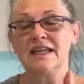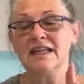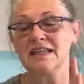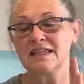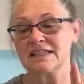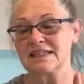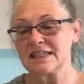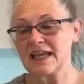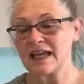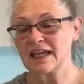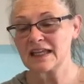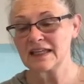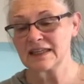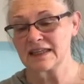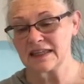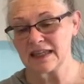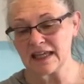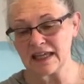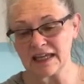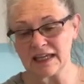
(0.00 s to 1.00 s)
The
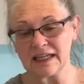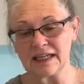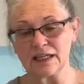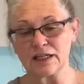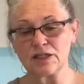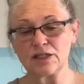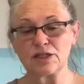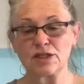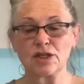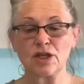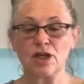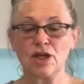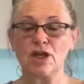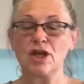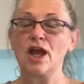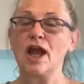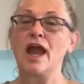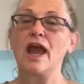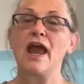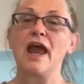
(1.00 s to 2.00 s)
second thing is,
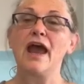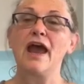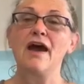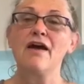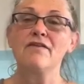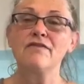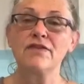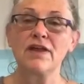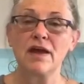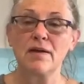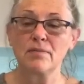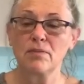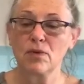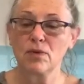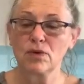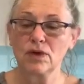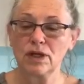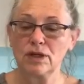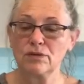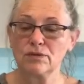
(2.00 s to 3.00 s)
have that
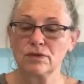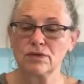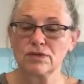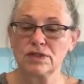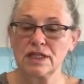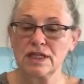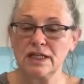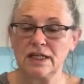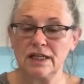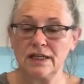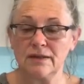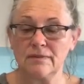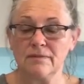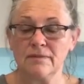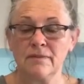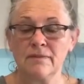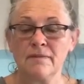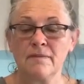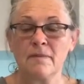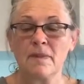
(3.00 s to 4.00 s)
morning routine.
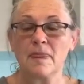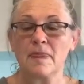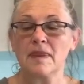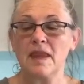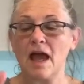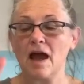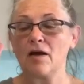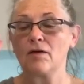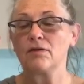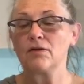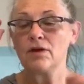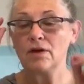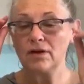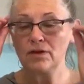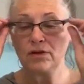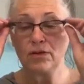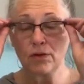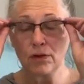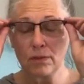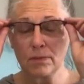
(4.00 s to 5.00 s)
Now,
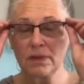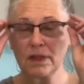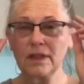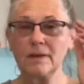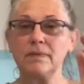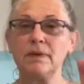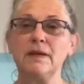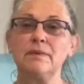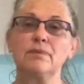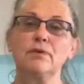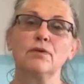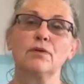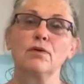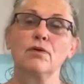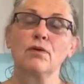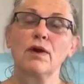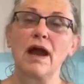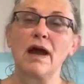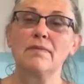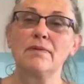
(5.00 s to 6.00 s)
normally people
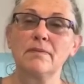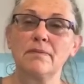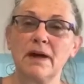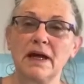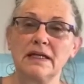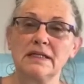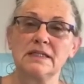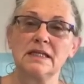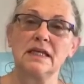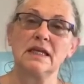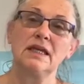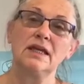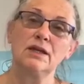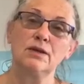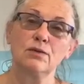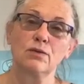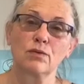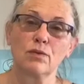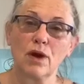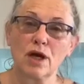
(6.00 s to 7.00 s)
grab a bite to eat,
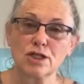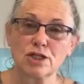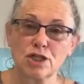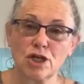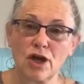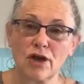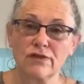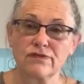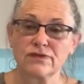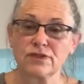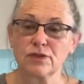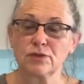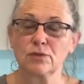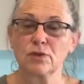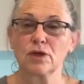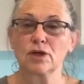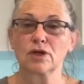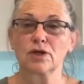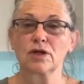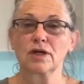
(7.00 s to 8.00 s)
rush off to
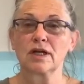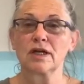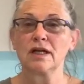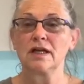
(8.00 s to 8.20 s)
work.